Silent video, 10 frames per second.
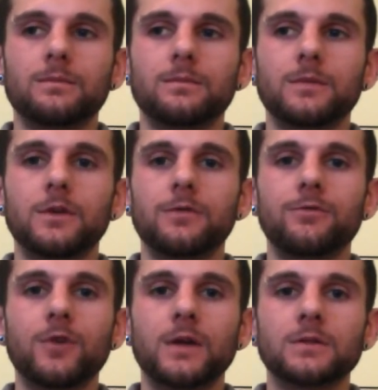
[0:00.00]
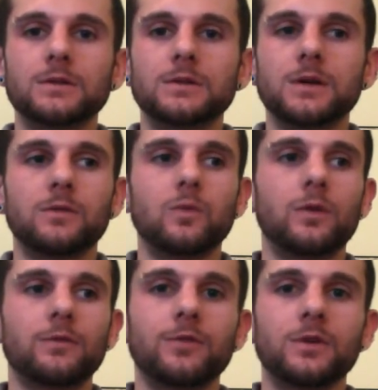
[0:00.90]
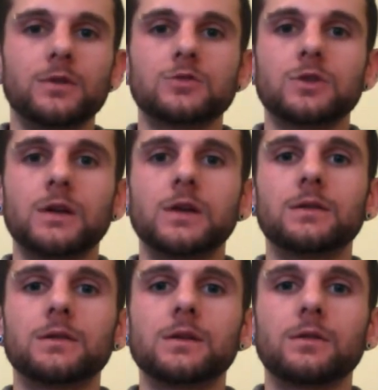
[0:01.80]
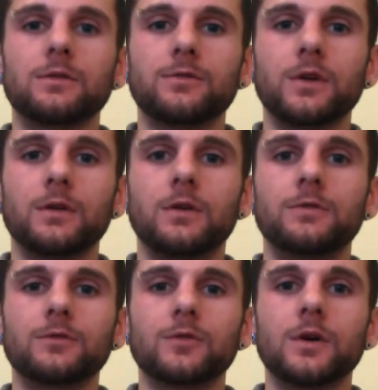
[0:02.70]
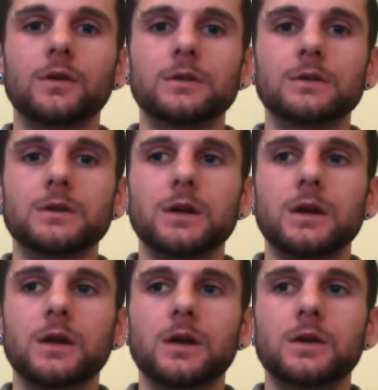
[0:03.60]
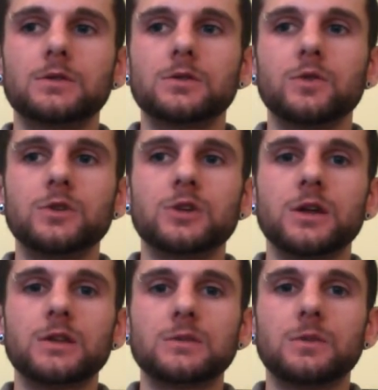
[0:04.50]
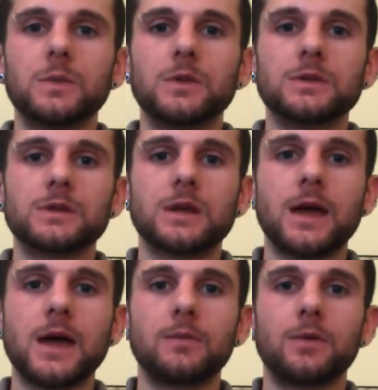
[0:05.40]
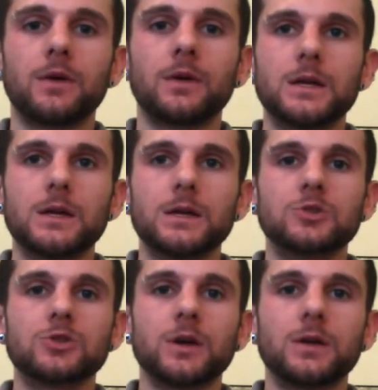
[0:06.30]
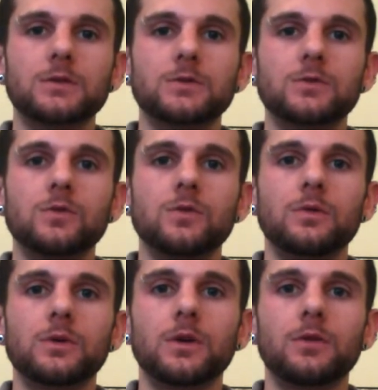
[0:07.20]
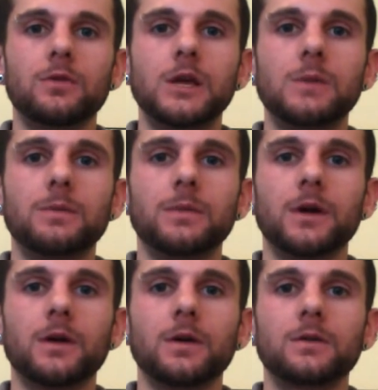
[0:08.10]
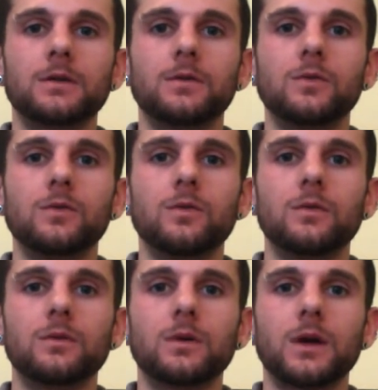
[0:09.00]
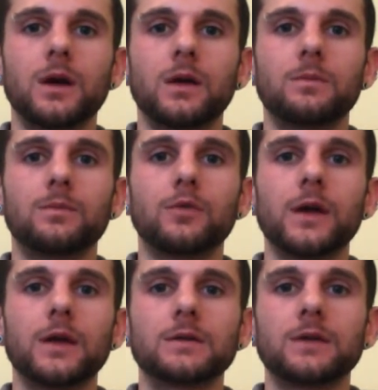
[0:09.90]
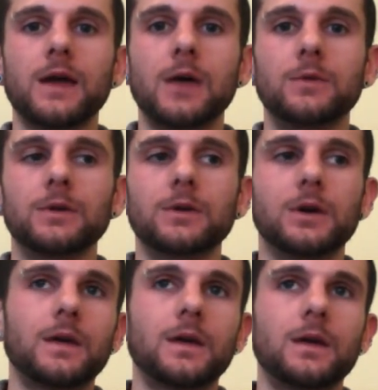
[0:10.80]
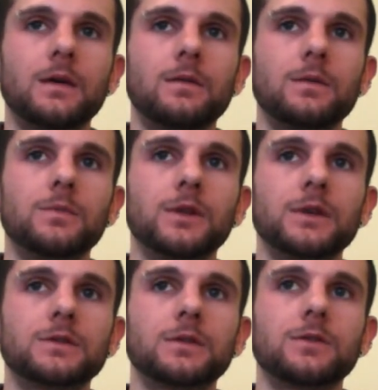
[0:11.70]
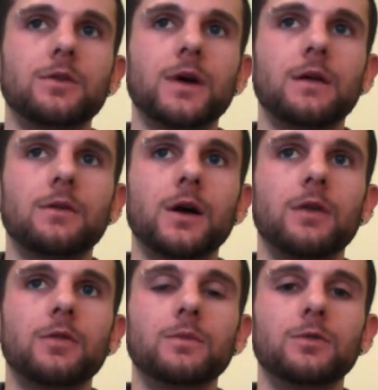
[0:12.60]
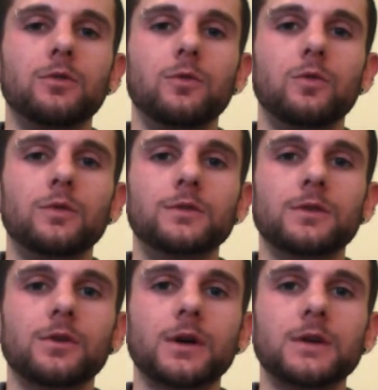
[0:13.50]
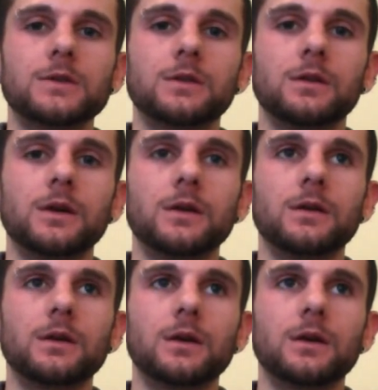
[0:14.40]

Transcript: they're friends, and the one friend is trying to get the other friend off drugs. So he chains him up in this cabin. He's trying to, keep him there to kind of break his habit. And the place that they're at, they're out in the middle of the woods and they're isolated.